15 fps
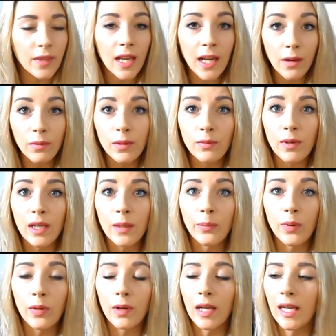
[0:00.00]
Then I was really
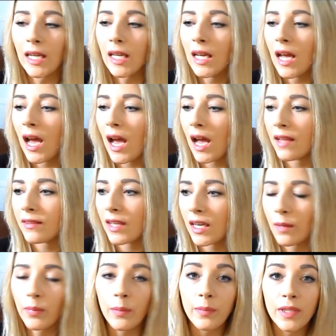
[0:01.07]
poorly, and then
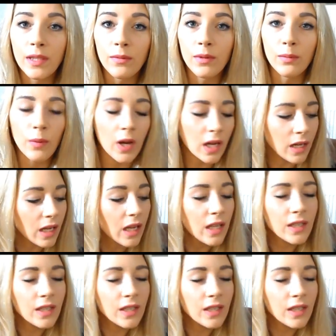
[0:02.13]
I've been busy with work,